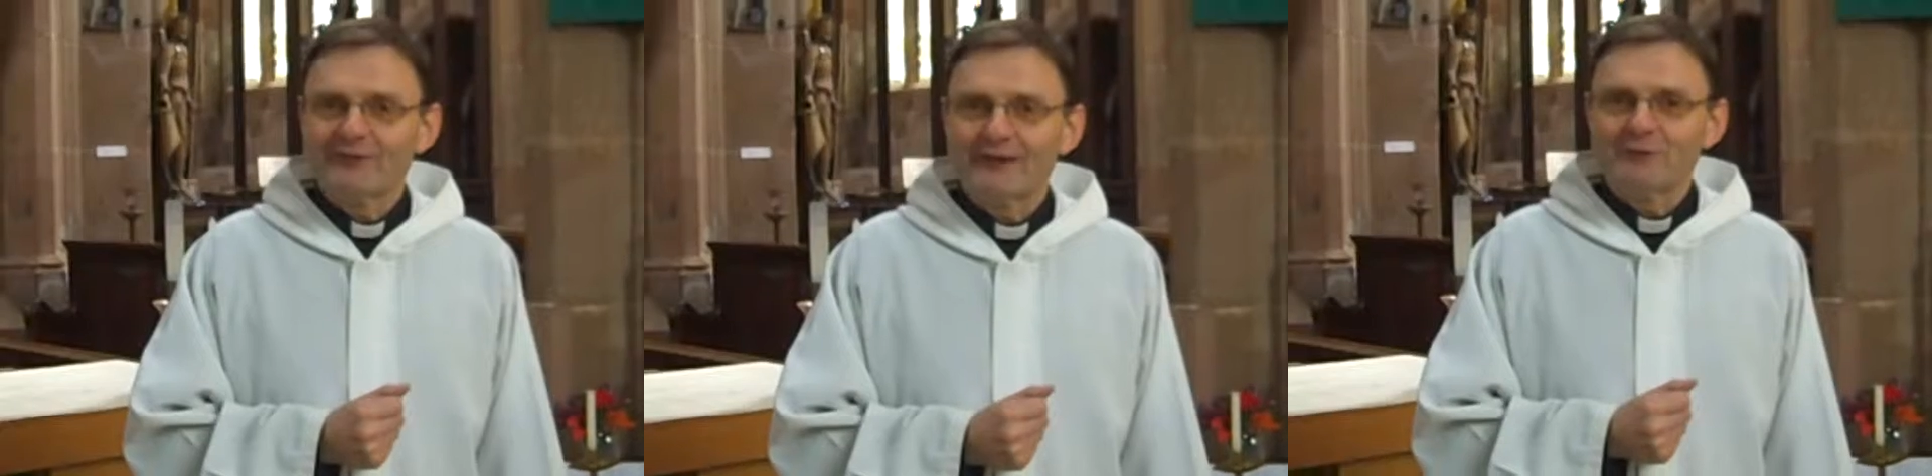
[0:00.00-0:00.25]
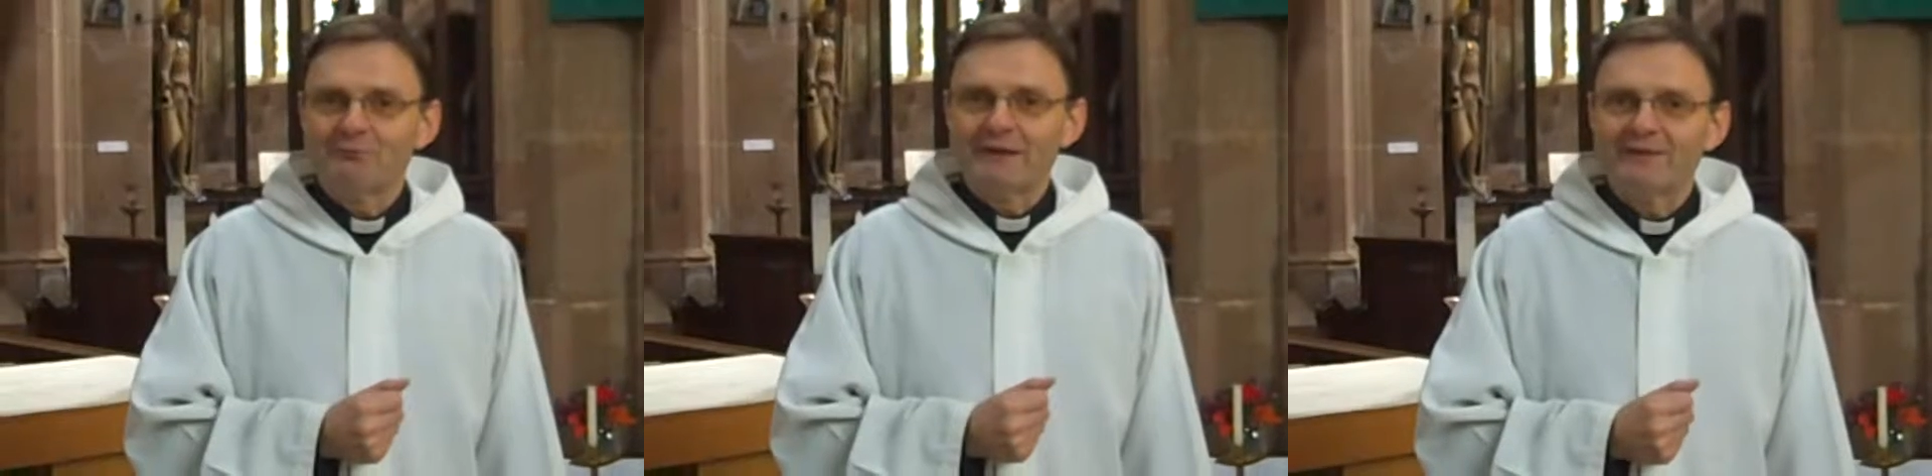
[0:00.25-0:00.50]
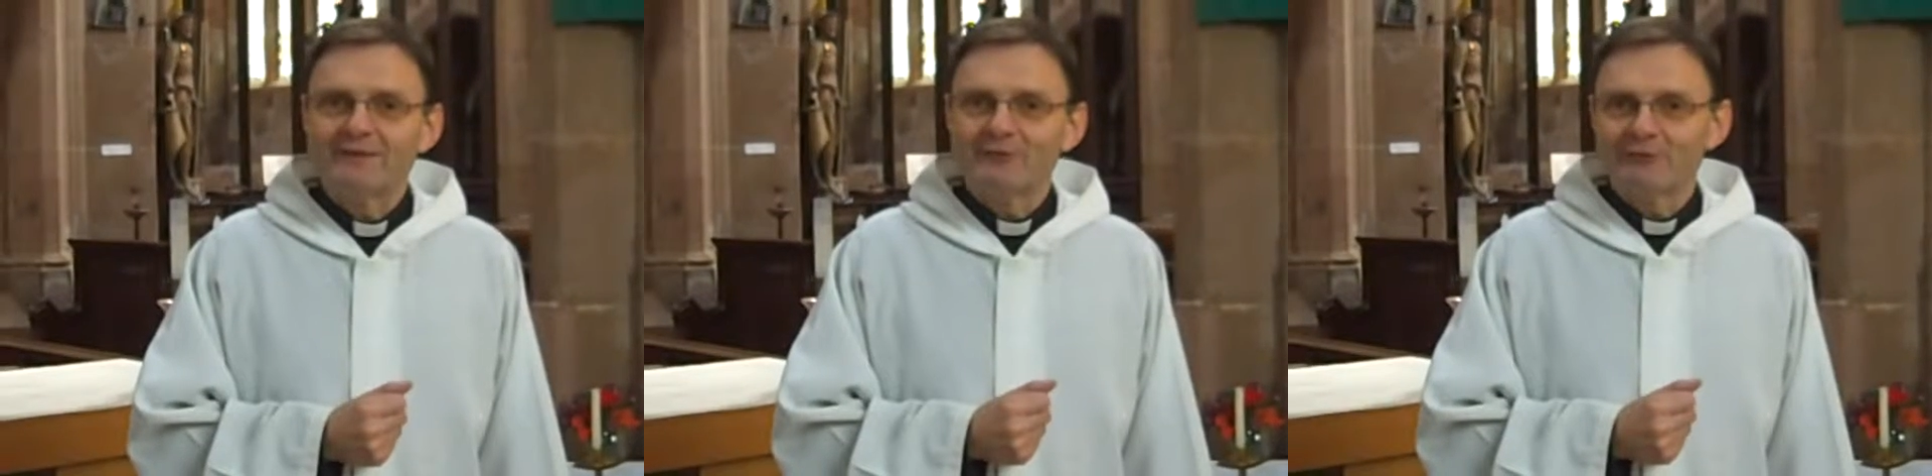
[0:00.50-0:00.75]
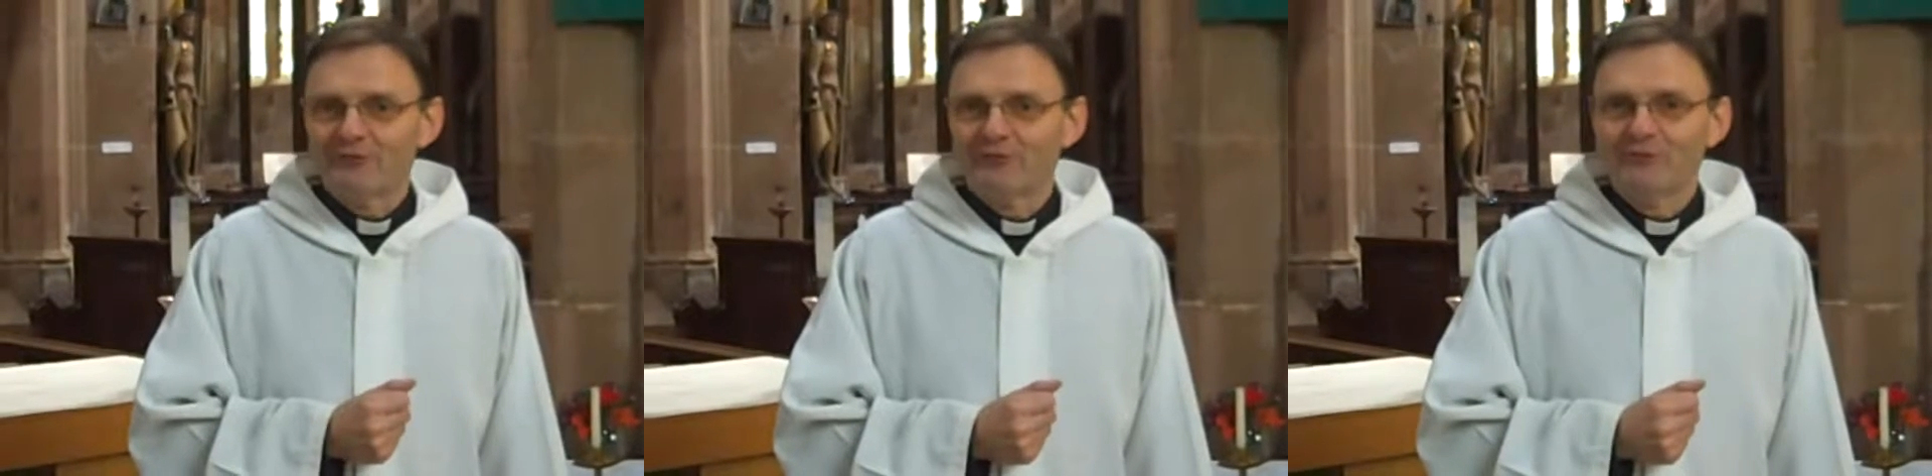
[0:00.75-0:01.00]
little bit that
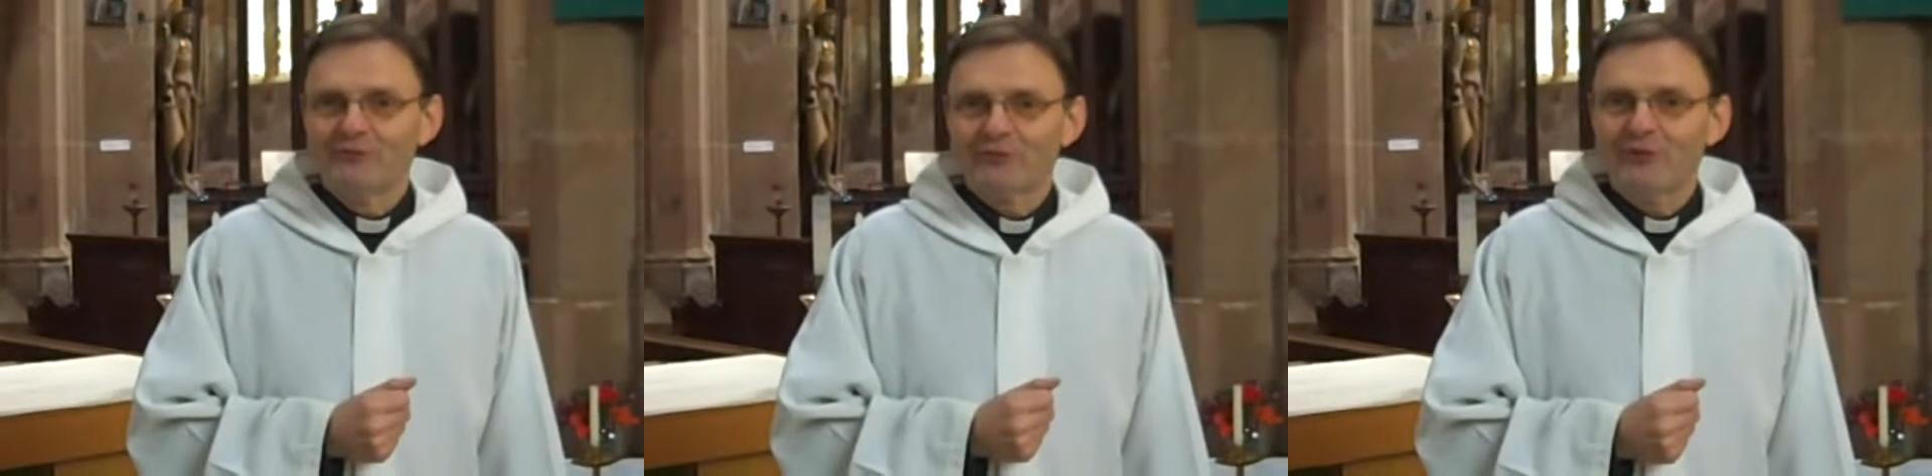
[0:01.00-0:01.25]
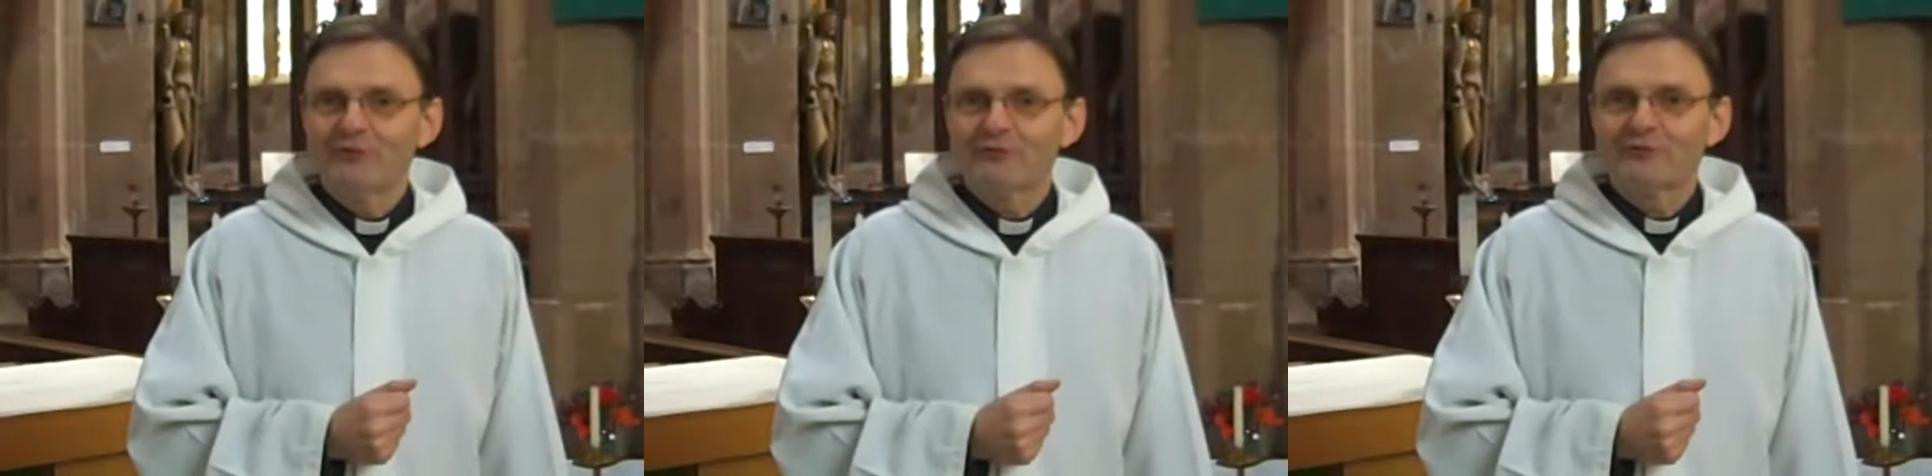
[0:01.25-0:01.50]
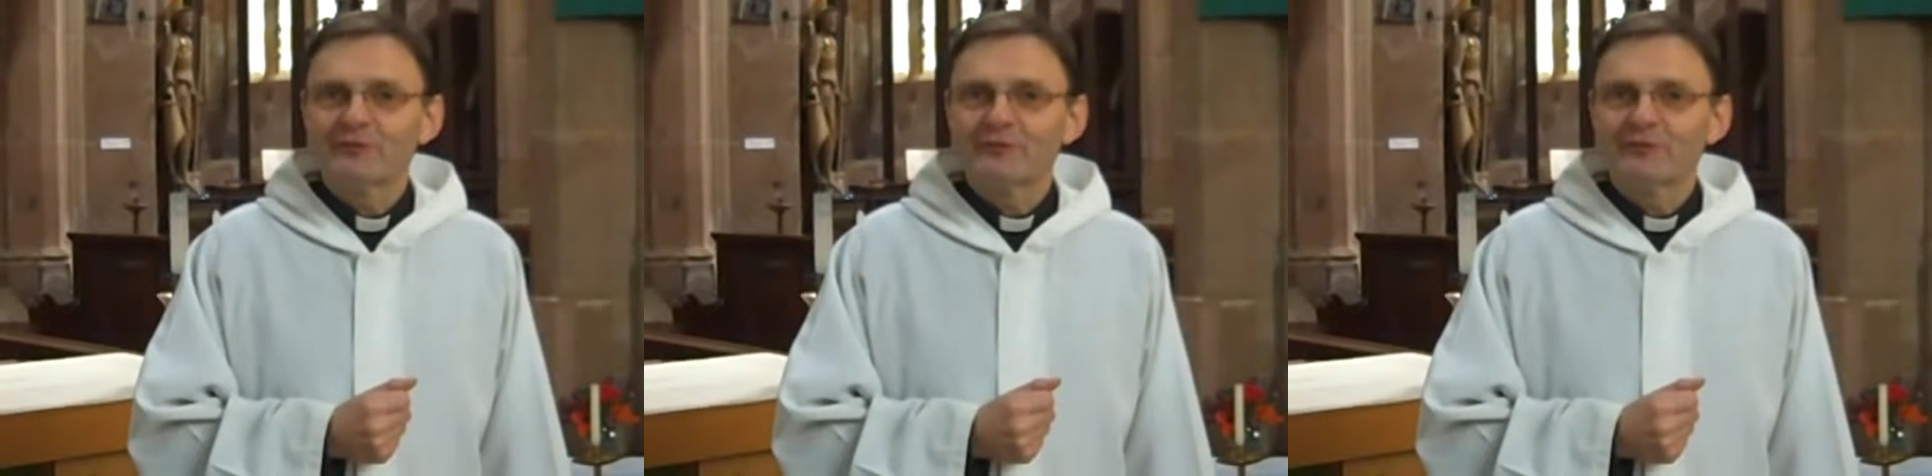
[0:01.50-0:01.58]
falls off,